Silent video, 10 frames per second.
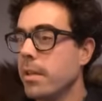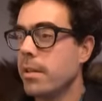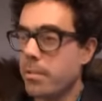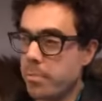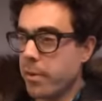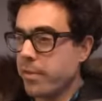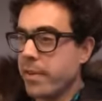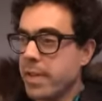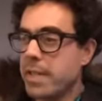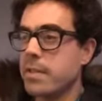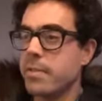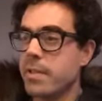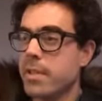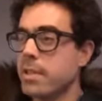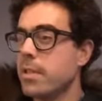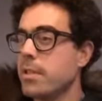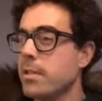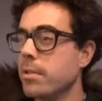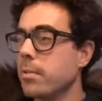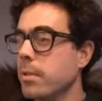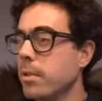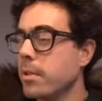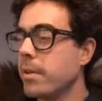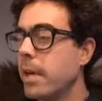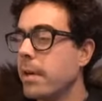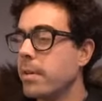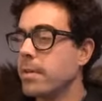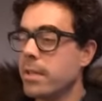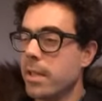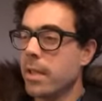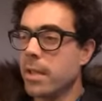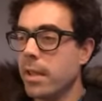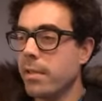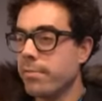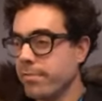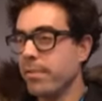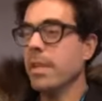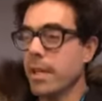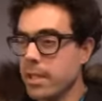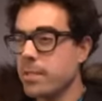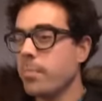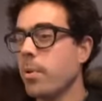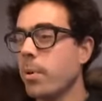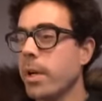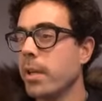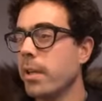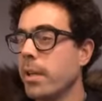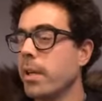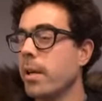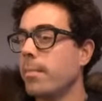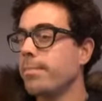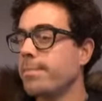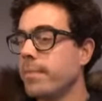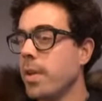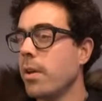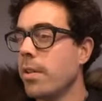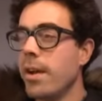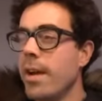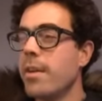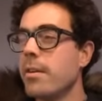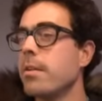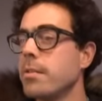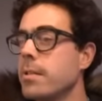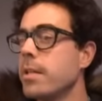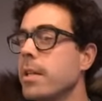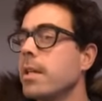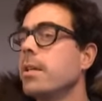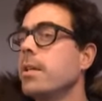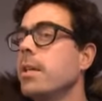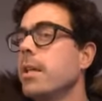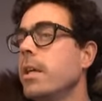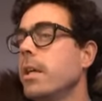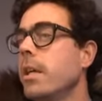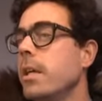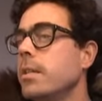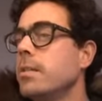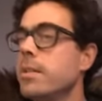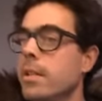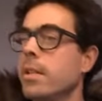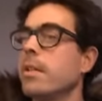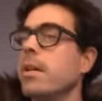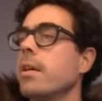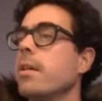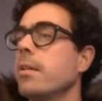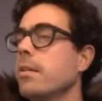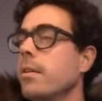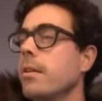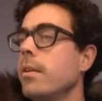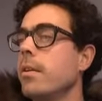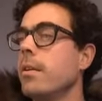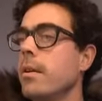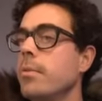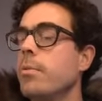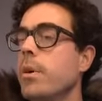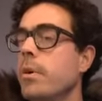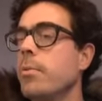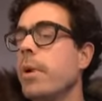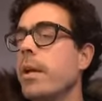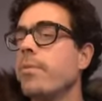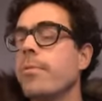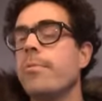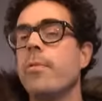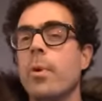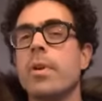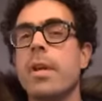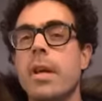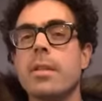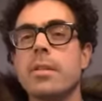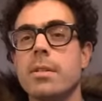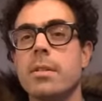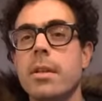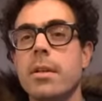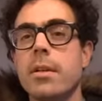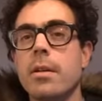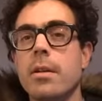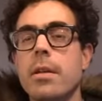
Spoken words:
the perfectness of this digital world around us. I love exploring the the errors in it. And seeing, Dwayne from Vortex is another